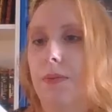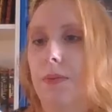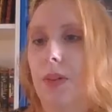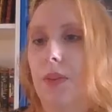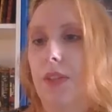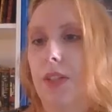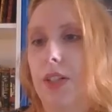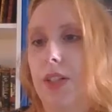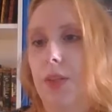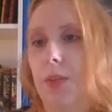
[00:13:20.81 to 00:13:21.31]

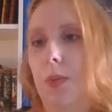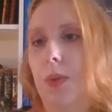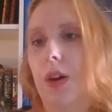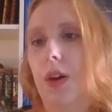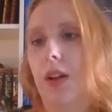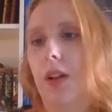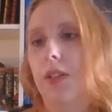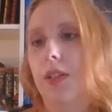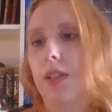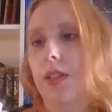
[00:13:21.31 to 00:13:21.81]
privileged
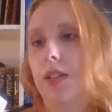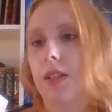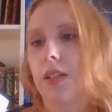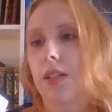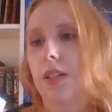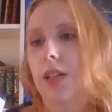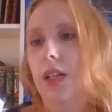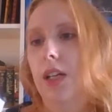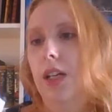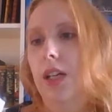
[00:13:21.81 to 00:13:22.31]
world, and
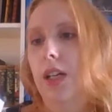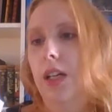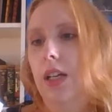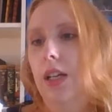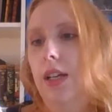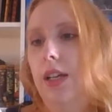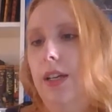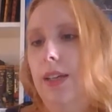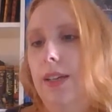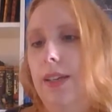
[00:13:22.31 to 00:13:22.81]

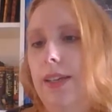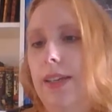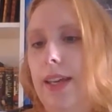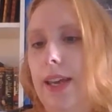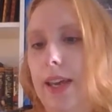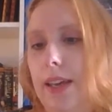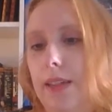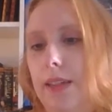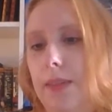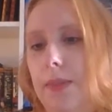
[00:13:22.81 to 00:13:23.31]

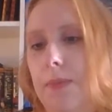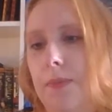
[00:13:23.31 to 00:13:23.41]
yes.